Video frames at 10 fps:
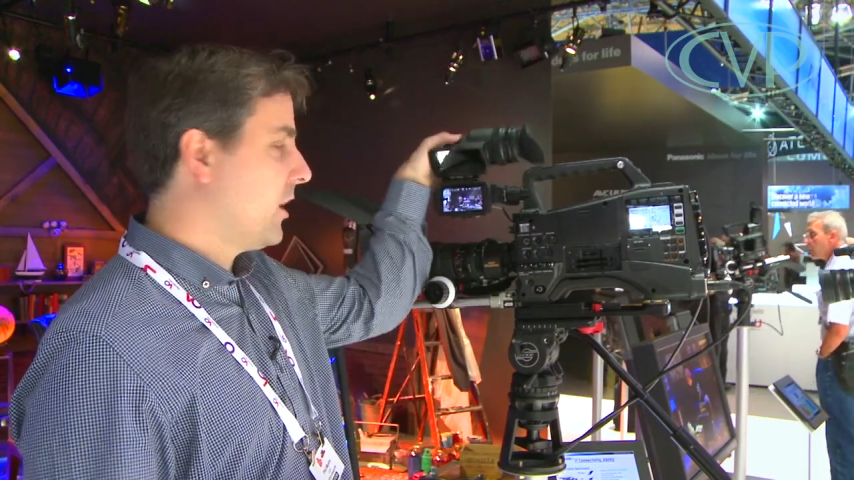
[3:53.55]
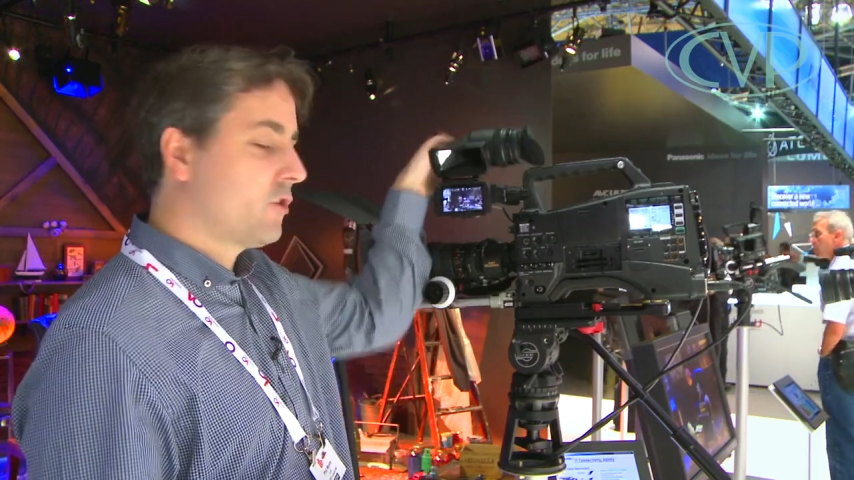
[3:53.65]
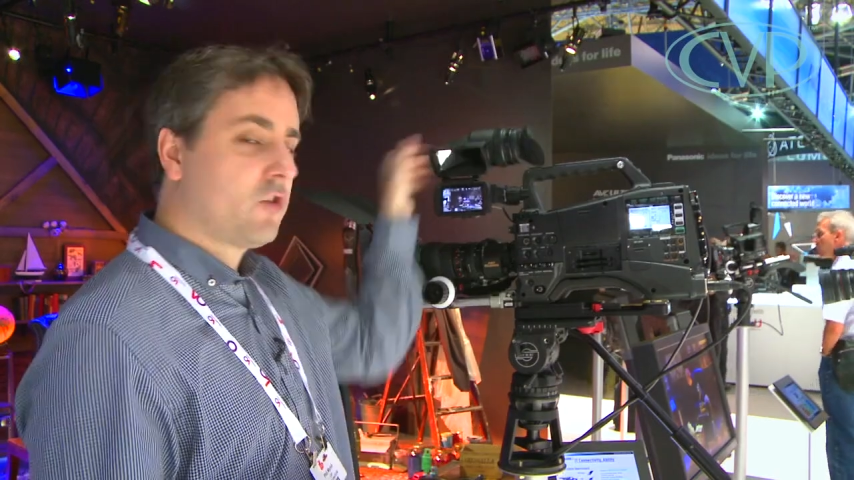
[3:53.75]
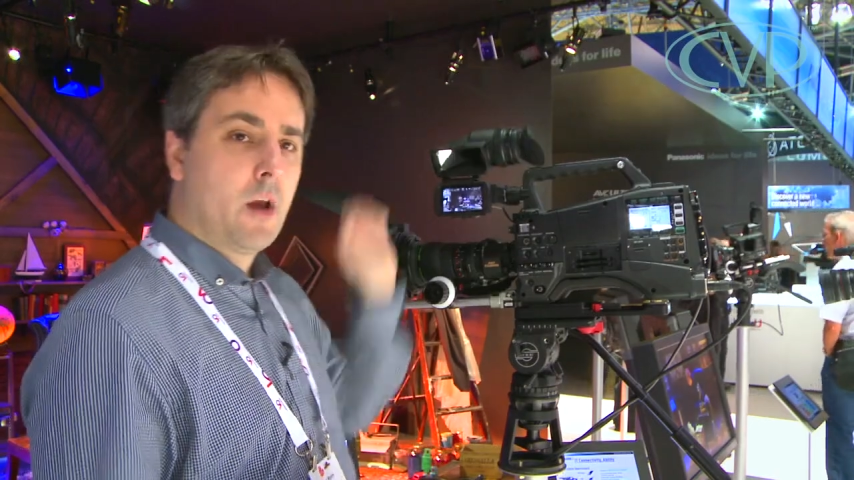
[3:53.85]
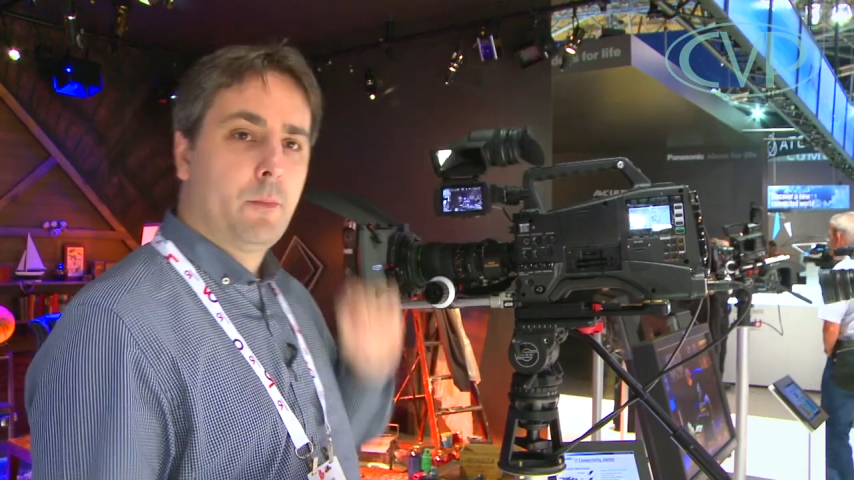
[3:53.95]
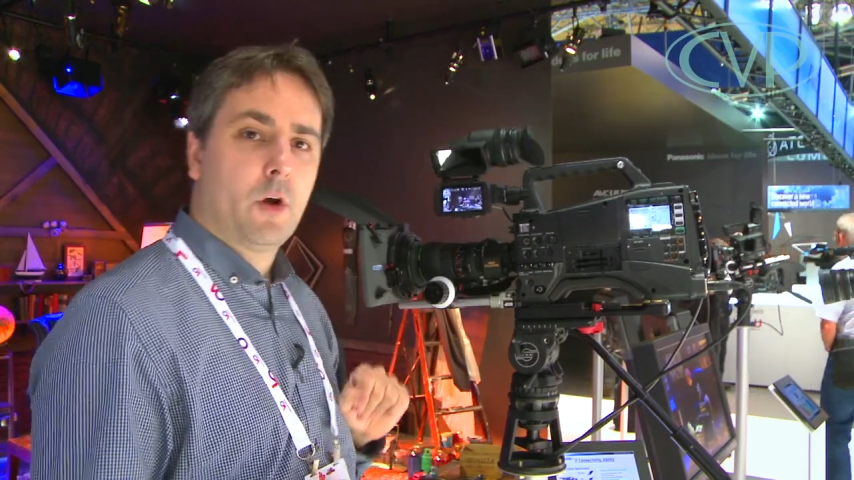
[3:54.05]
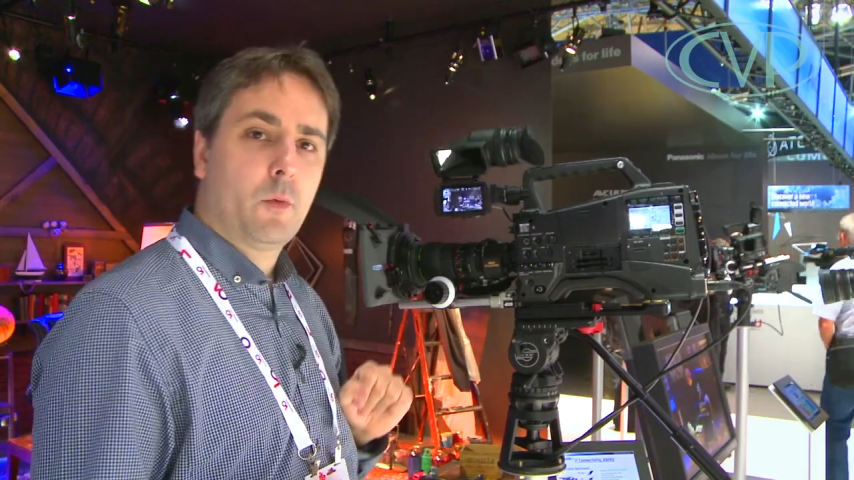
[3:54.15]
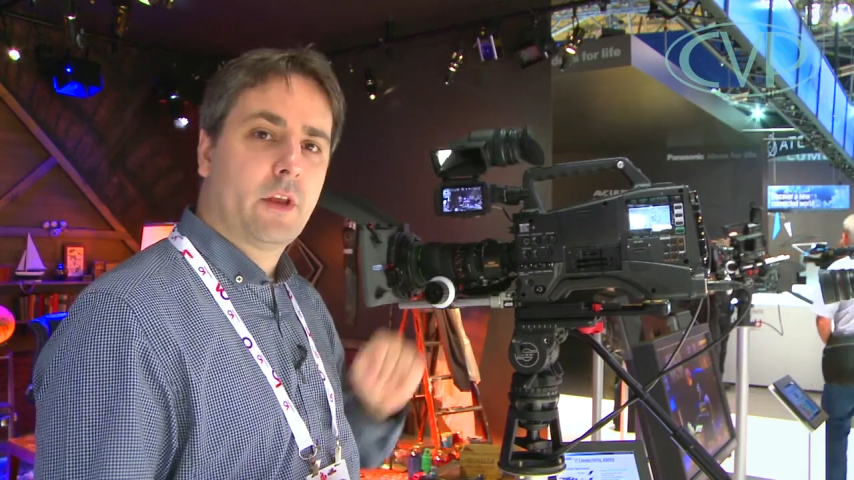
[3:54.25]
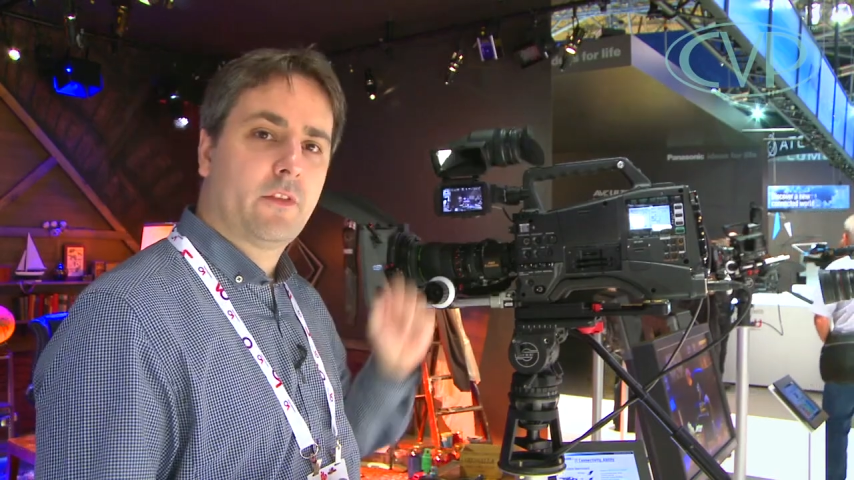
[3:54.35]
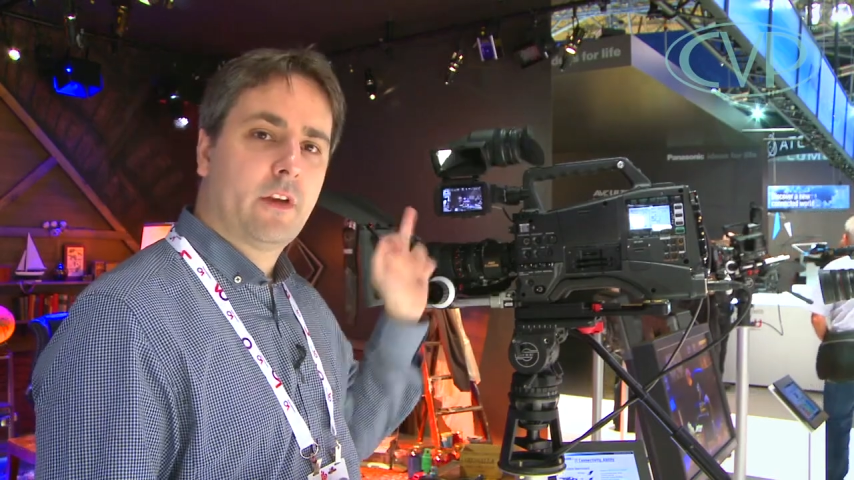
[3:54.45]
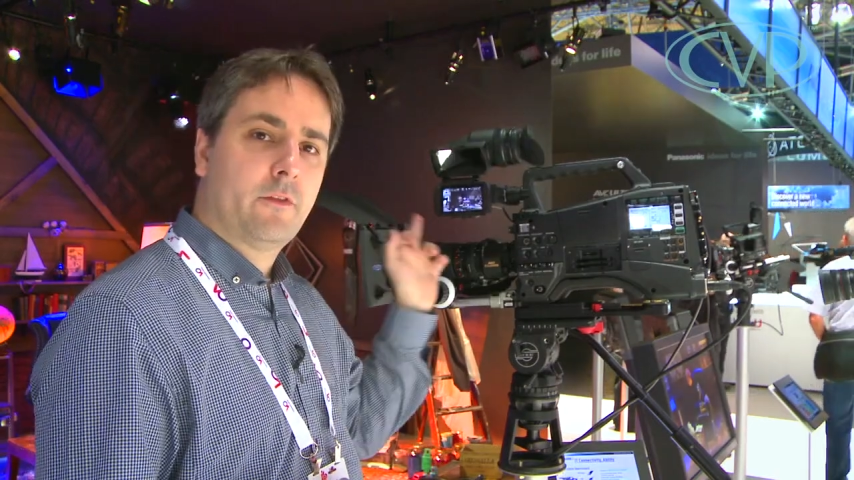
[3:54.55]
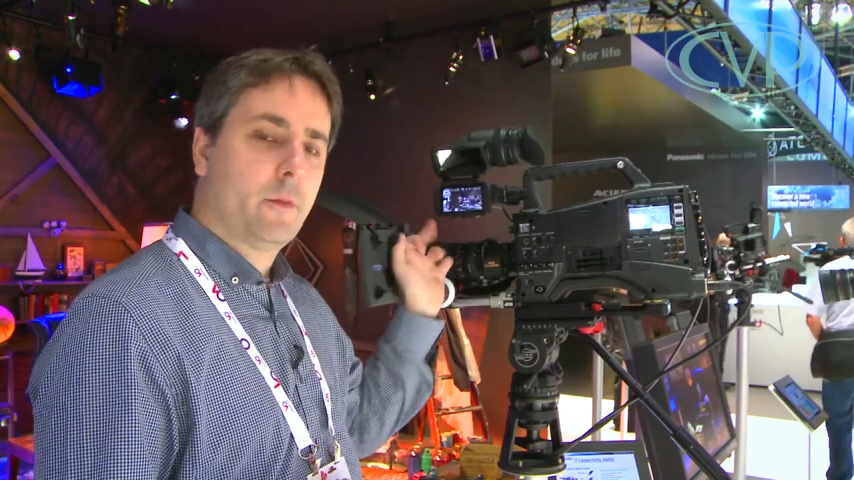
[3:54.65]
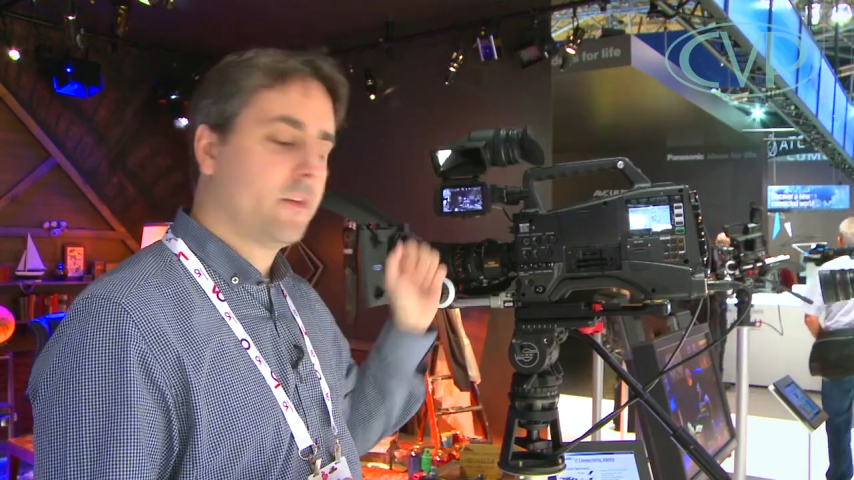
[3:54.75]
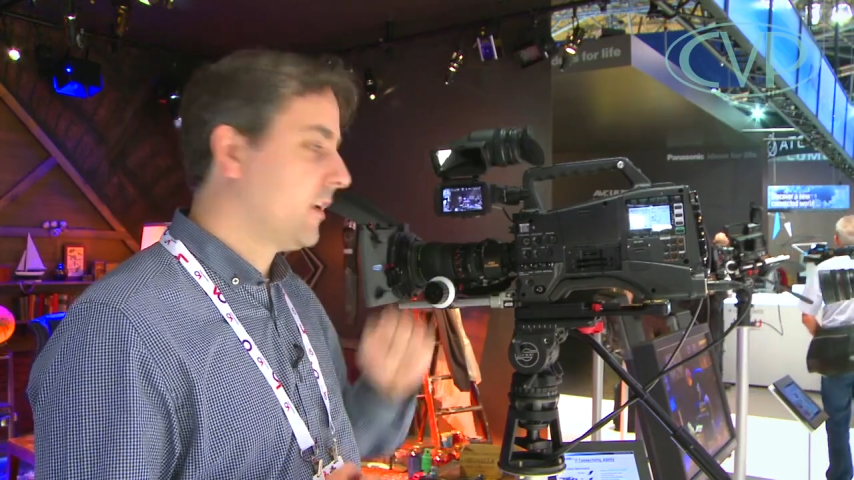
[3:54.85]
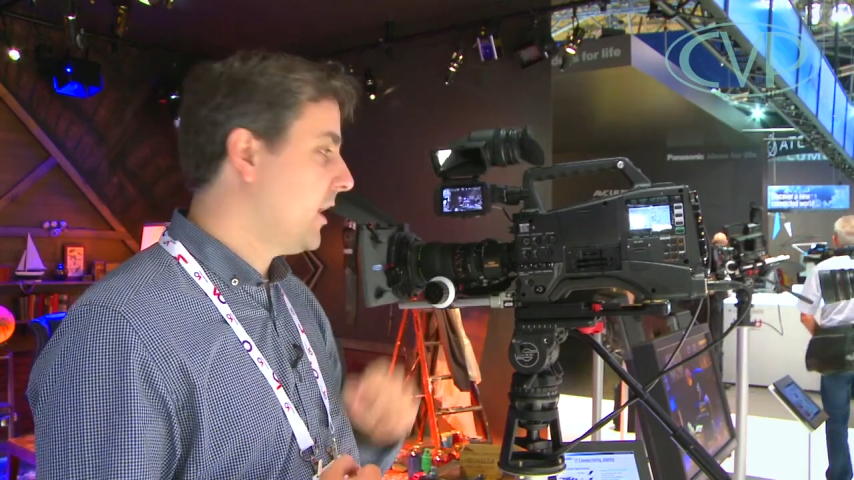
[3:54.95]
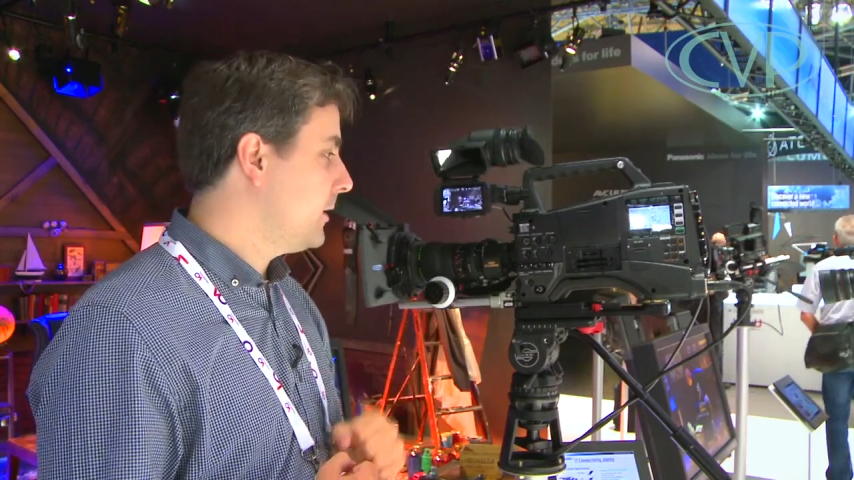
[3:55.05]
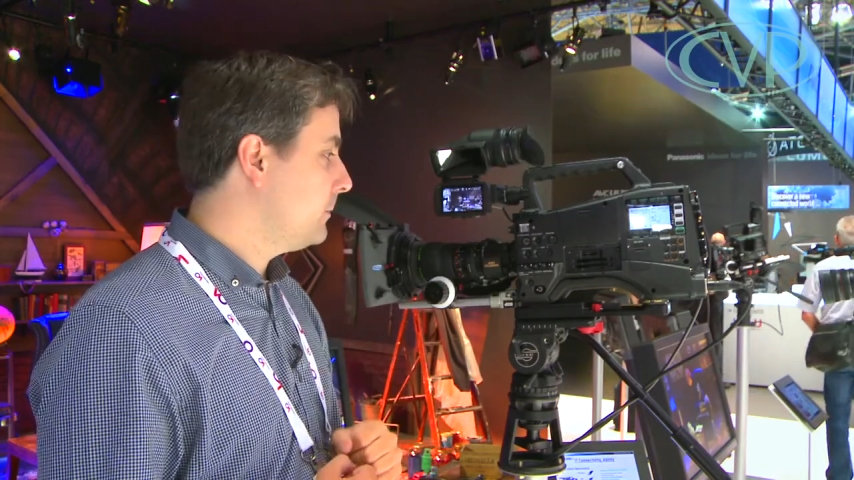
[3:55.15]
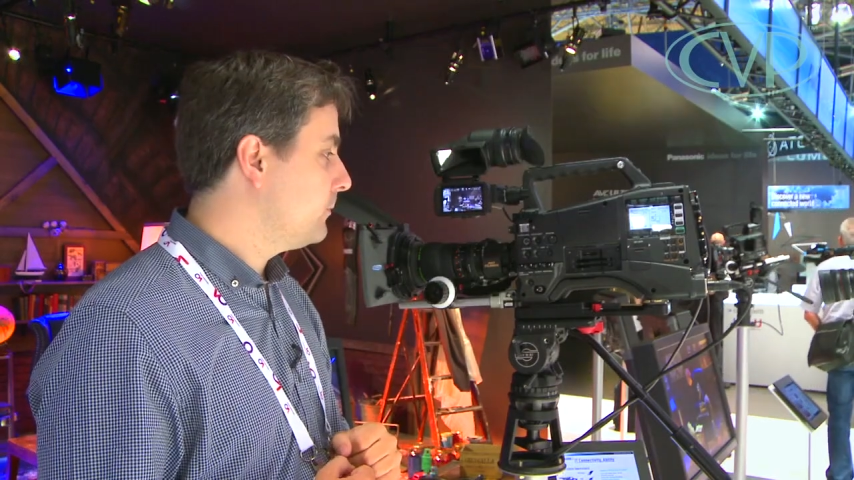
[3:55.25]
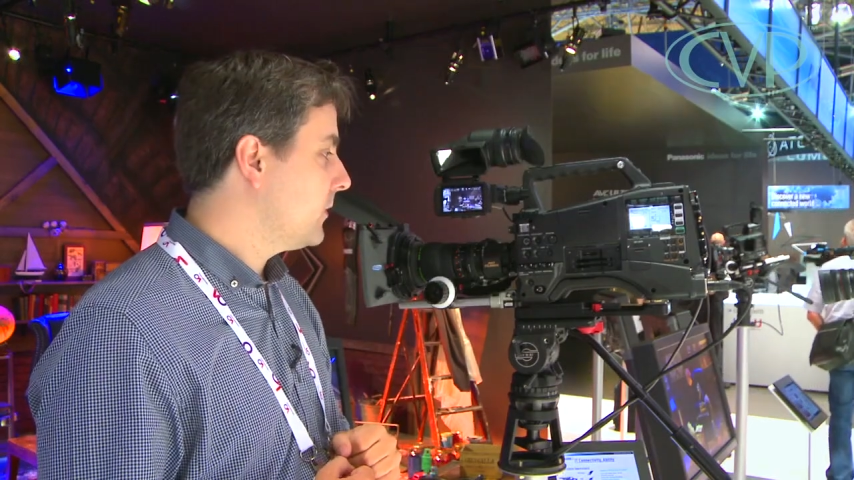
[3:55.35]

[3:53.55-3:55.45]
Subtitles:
at a tripod, we can see it from the side.